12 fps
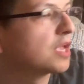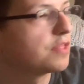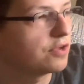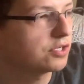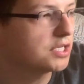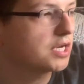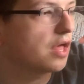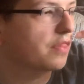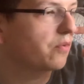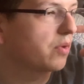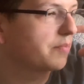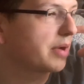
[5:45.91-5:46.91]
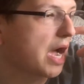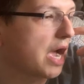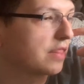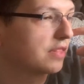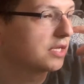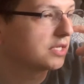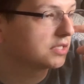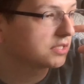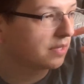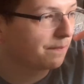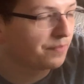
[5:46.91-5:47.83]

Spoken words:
There's another one behind this,